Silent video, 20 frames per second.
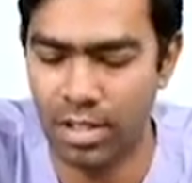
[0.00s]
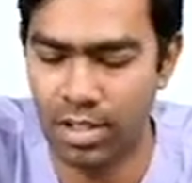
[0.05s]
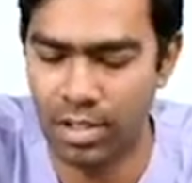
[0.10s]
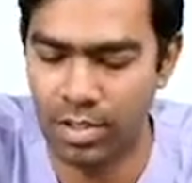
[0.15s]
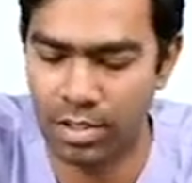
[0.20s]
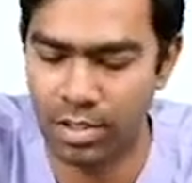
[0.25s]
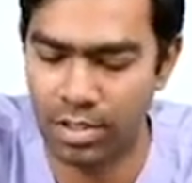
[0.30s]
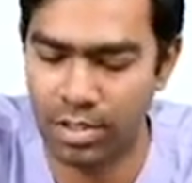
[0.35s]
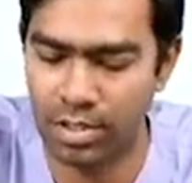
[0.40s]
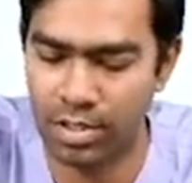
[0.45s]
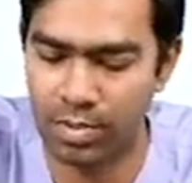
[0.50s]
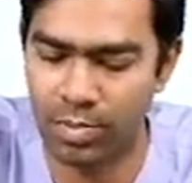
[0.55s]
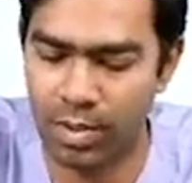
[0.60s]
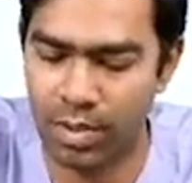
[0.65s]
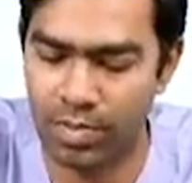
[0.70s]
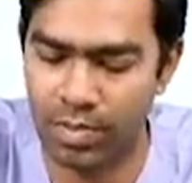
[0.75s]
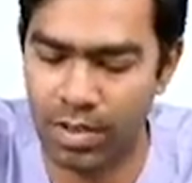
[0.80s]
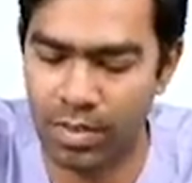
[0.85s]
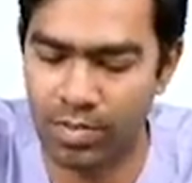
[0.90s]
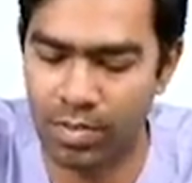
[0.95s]
So this is
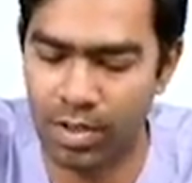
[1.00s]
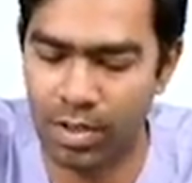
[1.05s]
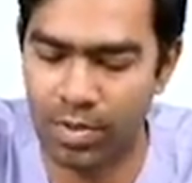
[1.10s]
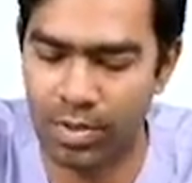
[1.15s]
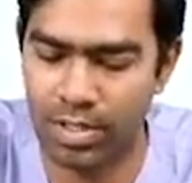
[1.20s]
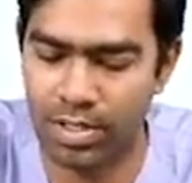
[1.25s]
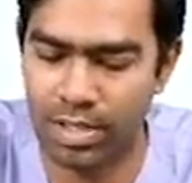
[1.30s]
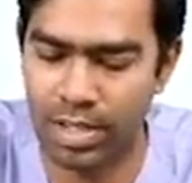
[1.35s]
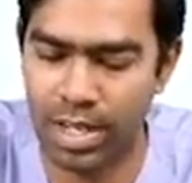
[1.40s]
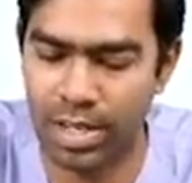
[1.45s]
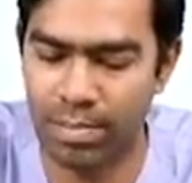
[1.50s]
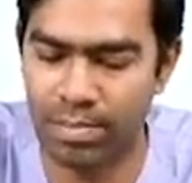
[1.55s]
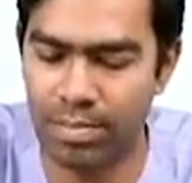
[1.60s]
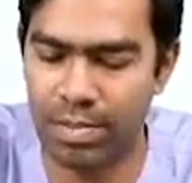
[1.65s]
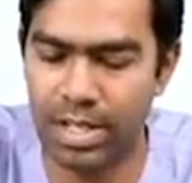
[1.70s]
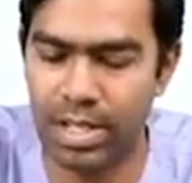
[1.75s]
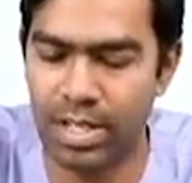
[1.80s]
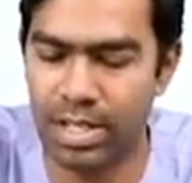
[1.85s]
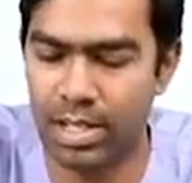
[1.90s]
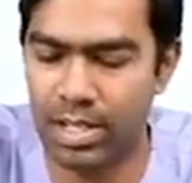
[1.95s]
what we refer to as type
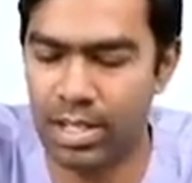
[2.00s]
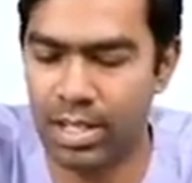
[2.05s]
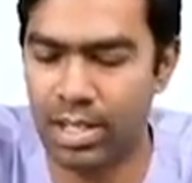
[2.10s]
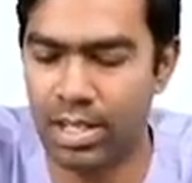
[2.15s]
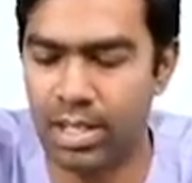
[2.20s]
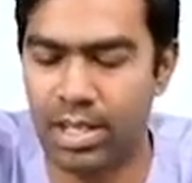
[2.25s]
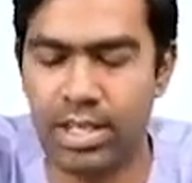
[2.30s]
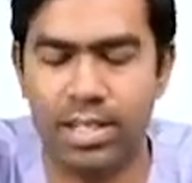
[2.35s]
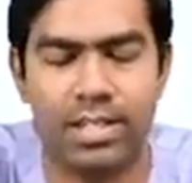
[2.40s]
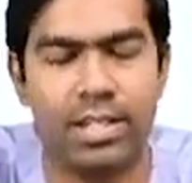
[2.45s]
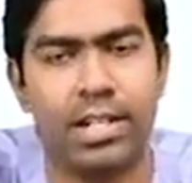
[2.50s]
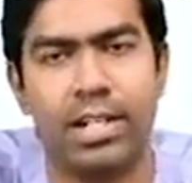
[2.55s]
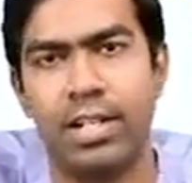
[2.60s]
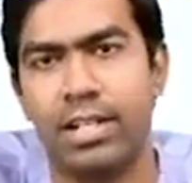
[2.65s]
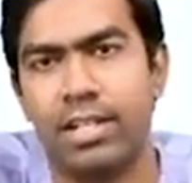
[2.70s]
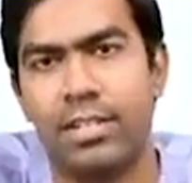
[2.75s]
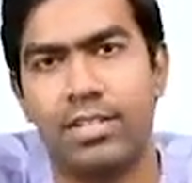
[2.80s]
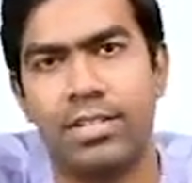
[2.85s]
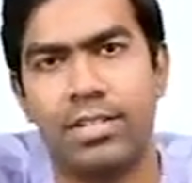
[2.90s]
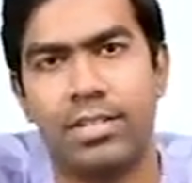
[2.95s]
D
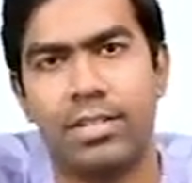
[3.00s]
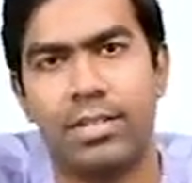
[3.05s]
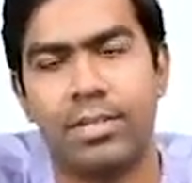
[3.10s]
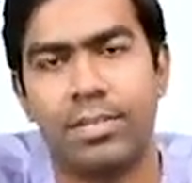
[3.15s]
SADH.